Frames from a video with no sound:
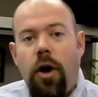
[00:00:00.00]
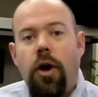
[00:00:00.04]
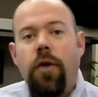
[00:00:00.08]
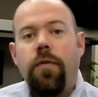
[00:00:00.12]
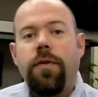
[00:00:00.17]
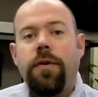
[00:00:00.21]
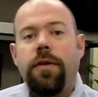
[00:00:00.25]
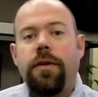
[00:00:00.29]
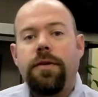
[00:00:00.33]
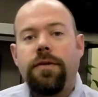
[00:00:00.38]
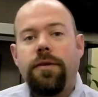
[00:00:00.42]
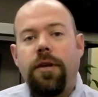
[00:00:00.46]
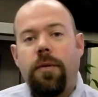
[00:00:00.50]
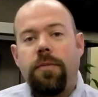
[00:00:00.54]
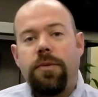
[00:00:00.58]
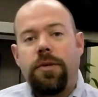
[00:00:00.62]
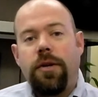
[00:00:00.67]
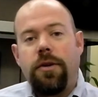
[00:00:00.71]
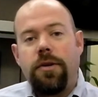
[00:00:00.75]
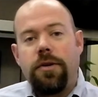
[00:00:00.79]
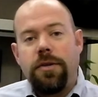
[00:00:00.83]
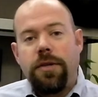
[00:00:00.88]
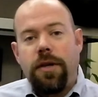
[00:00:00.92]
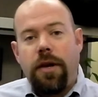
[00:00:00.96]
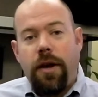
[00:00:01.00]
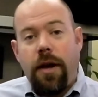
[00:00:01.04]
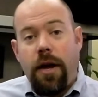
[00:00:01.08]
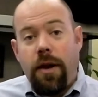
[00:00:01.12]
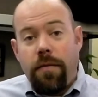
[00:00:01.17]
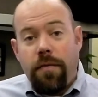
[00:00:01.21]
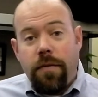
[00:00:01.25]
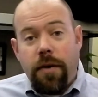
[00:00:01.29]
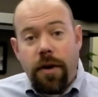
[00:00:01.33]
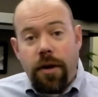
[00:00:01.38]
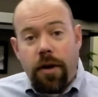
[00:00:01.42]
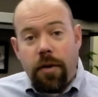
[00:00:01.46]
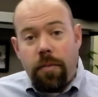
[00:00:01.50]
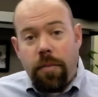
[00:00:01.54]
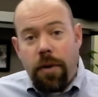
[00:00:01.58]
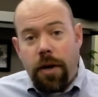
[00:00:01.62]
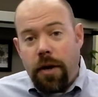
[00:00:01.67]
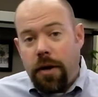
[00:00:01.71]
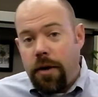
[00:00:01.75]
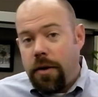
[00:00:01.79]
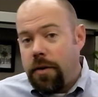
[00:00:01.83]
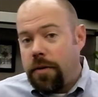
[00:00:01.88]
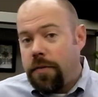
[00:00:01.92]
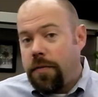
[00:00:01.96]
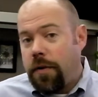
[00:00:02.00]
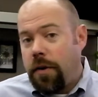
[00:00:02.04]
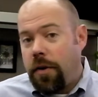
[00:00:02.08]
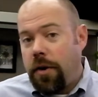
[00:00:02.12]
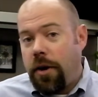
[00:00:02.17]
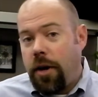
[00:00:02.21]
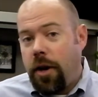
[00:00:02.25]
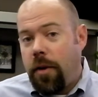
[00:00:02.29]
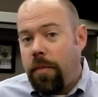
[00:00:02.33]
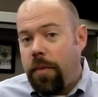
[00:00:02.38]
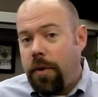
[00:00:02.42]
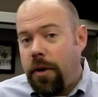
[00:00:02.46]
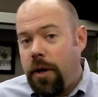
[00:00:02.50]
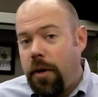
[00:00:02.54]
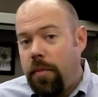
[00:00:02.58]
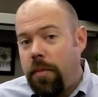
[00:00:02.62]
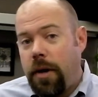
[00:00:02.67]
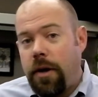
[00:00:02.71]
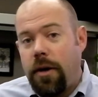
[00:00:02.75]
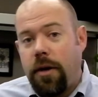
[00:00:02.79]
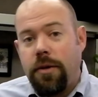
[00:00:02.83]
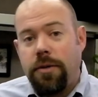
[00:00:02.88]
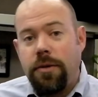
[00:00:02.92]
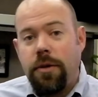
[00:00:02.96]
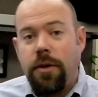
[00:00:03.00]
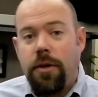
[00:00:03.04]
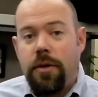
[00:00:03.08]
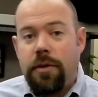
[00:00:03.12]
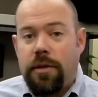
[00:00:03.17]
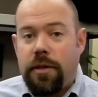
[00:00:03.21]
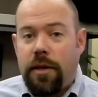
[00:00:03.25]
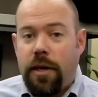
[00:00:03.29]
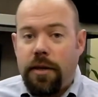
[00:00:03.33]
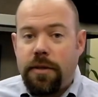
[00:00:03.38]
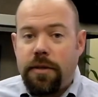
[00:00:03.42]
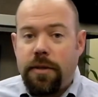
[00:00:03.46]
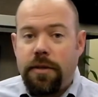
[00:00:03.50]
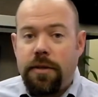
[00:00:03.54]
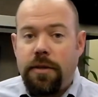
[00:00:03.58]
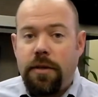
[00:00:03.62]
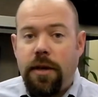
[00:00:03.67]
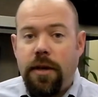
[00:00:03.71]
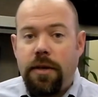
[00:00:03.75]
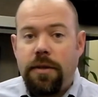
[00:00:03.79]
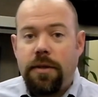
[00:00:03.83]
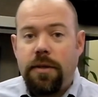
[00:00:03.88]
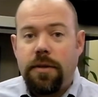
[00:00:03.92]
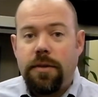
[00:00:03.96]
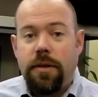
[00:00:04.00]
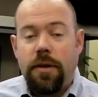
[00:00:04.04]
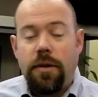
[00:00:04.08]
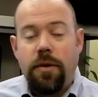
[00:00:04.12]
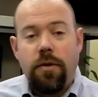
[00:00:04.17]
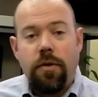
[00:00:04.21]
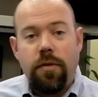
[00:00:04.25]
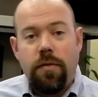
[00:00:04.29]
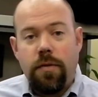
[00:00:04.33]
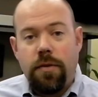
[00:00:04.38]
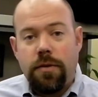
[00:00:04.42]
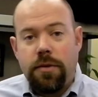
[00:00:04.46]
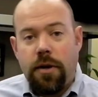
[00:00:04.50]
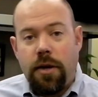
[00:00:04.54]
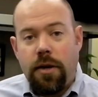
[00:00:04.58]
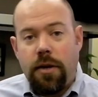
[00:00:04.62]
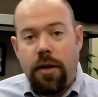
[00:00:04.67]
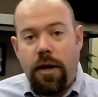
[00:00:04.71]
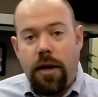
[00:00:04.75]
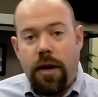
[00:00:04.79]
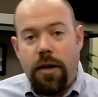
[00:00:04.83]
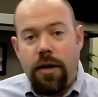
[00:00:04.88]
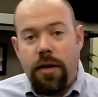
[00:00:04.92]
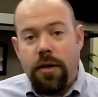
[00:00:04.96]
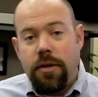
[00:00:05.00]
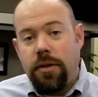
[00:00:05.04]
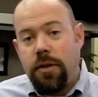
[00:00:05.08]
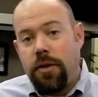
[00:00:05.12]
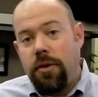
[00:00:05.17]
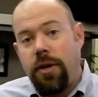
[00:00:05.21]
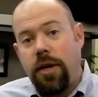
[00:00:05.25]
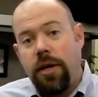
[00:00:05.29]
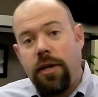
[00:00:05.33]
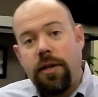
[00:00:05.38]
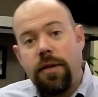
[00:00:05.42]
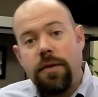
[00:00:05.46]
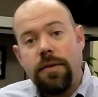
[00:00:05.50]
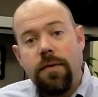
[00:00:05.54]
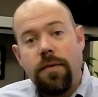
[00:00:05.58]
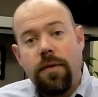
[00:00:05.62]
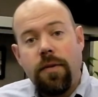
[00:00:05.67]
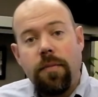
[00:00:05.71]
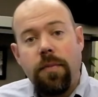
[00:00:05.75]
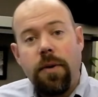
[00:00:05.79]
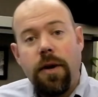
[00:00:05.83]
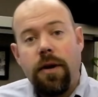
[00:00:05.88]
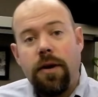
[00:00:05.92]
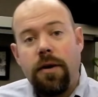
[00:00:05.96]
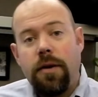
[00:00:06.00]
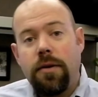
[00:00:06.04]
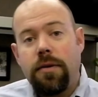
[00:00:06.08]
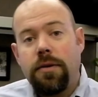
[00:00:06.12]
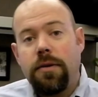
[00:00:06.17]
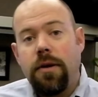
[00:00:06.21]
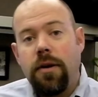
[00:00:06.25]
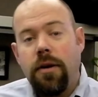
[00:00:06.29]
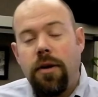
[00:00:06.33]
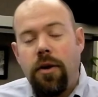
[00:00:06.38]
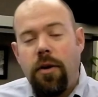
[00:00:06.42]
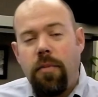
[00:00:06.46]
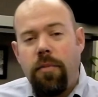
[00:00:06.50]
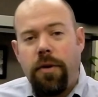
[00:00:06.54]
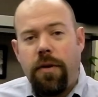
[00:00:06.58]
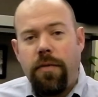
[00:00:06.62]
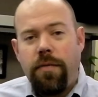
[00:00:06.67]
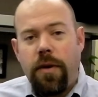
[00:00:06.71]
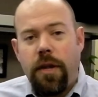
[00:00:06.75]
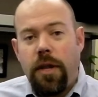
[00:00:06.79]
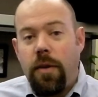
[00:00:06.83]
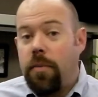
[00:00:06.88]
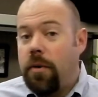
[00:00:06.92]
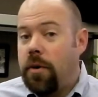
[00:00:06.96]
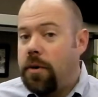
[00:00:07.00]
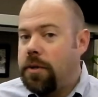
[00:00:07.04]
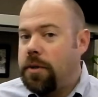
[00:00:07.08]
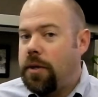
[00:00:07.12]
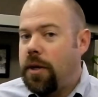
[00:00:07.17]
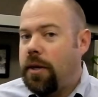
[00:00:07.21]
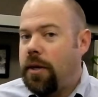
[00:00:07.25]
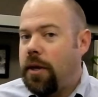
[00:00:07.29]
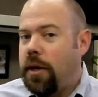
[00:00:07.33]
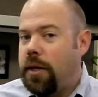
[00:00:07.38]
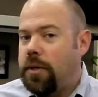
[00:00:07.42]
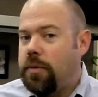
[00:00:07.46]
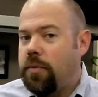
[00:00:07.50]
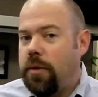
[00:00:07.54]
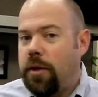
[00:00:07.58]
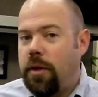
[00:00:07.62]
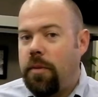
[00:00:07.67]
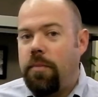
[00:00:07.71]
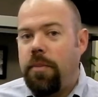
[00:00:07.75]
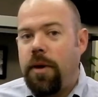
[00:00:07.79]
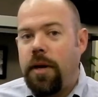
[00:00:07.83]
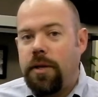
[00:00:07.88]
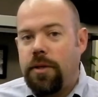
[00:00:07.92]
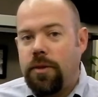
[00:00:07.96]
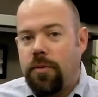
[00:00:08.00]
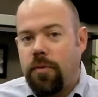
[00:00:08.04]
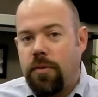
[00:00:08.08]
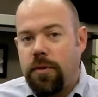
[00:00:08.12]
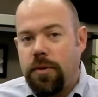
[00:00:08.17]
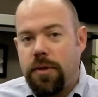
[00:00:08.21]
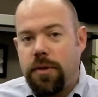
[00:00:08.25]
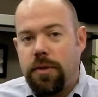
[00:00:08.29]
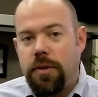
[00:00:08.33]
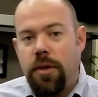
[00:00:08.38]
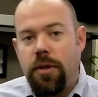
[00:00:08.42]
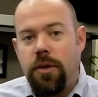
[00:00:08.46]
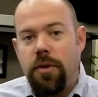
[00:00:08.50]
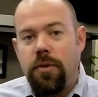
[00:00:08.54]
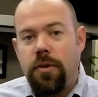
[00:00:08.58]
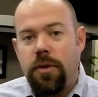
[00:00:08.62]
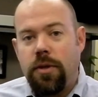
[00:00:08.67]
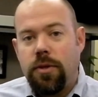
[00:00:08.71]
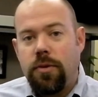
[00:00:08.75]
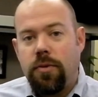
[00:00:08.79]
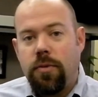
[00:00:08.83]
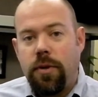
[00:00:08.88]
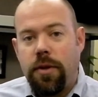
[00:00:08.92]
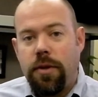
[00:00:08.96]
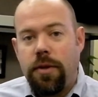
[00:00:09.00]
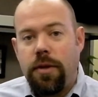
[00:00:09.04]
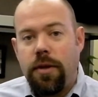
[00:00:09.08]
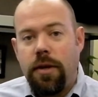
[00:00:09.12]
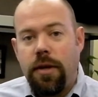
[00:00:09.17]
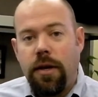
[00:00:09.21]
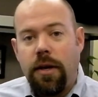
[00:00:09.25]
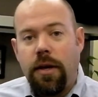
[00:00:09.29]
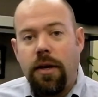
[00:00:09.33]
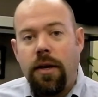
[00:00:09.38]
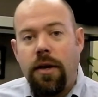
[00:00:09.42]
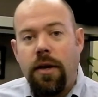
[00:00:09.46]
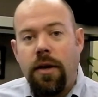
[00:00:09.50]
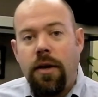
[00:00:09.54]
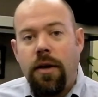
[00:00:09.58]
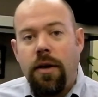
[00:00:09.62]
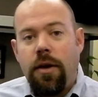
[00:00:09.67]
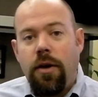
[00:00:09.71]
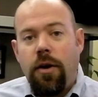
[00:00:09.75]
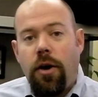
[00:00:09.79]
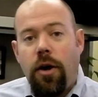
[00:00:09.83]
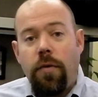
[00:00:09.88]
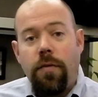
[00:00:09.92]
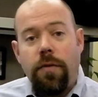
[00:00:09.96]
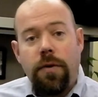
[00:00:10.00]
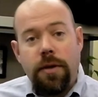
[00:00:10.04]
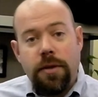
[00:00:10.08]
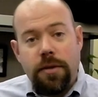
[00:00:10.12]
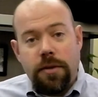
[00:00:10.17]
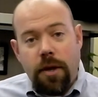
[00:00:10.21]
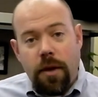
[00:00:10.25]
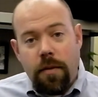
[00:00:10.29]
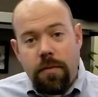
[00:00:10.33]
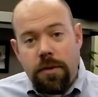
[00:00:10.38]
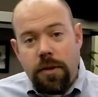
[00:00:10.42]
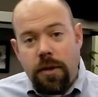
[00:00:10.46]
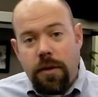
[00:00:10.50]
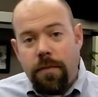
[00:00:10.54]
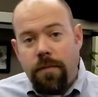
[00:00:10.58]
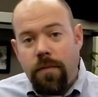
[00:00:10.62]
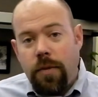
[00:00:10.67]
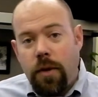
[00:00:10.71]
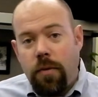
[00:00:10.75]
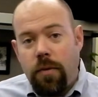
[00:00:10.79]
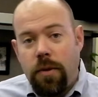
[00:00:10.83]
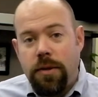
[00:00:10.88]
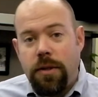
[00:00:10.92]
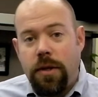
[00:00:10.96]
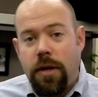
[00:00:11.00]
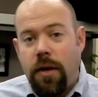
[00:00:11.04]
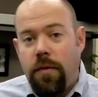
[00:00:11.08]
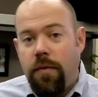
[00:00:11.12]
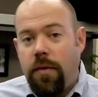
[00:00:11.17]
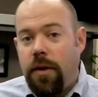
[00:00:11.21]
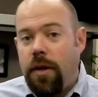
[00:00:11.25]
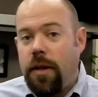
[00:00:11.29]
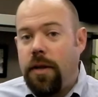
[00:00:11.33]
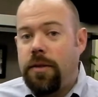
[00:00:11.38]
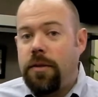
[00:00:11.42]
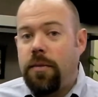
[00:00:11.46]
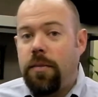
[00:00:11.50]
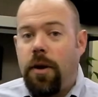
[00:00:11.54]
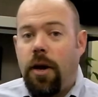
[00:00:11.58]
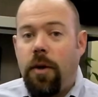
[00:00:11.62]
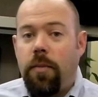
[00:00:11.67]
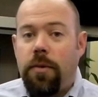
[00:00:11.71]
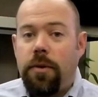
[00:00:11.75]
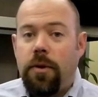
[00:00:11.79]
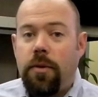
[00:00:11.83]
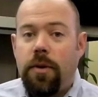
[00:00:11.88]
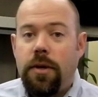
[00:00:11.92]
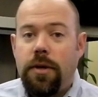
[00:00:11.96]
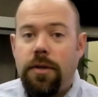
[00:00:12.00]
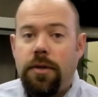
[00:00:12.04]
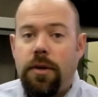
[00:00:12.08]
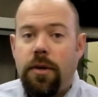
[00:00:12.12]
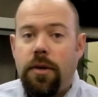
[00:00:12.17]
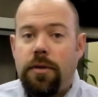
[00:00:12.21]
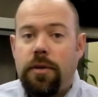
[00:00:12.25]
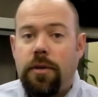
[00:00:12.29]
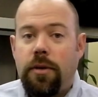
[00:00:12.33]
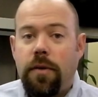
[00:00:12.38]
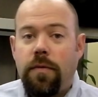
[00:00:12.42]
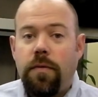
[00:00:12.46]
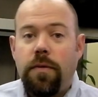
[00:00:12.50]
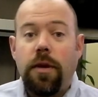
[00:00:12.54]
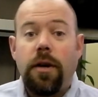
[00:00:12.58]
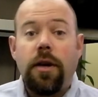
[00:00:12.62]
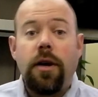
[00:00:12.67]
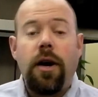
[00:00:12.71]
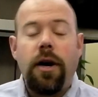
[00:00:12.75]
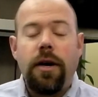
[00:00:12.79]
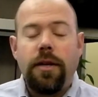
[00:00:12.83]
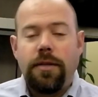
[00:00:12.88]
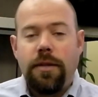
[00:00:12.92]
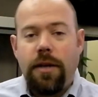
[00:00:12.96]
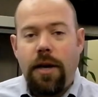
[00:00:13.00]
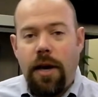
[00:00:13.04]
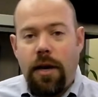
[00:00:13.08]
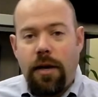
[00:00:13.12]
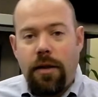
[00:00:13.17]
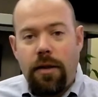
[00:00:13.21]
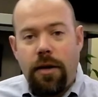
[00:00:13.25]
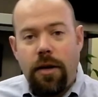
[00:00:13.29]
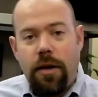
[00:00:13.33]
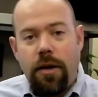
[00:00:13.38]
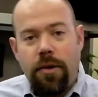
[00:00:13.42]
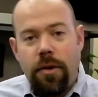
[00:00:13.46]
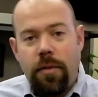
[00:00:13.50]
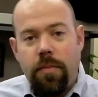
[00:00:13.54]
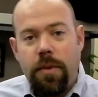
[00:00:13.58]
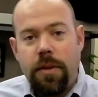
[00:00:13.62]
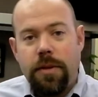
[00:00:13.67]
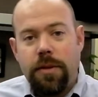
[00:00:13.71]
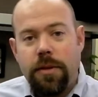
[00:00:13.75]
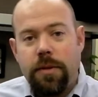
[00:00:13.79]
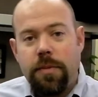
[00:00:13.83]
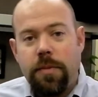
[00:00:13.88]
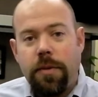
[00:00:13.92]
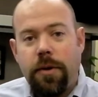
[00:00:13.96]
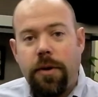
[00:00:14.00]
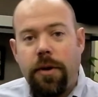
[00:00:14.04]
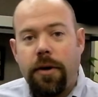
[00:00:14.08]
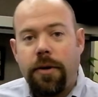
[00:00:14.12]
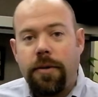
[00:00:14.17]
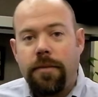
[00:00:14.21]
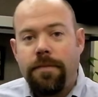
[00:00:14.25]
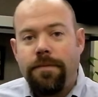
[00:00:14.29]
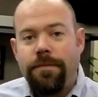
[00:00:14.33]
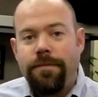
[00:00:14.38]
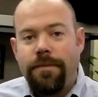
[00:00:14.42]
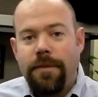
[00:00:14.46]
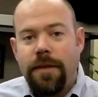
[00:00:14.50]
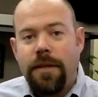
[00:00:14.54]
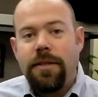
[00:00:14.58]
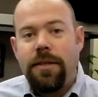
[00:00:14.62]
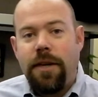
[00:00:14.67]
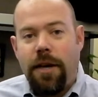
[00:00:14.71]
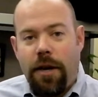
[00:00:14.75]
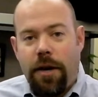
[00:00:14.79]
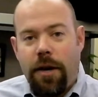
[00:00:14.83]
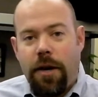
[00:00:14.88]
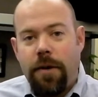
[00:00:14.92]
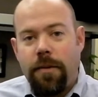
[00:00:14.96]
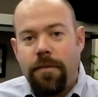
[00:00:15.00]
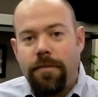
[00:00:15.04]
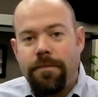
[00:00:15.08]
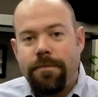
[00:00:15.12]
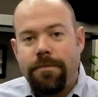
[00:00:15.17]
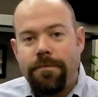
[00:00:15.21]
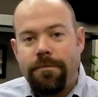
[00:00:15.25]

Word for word: Hopefully this helps you understand how to find competitors for your company. You might also use LexisNexis and Hoovers Online to generate a list of competitors, but I find that Mergent Online is one of the best sources to do this sort of thing. Hopefully this helps you, and once again, if you need some help with your research, look for the contact link on the business blog. Take care.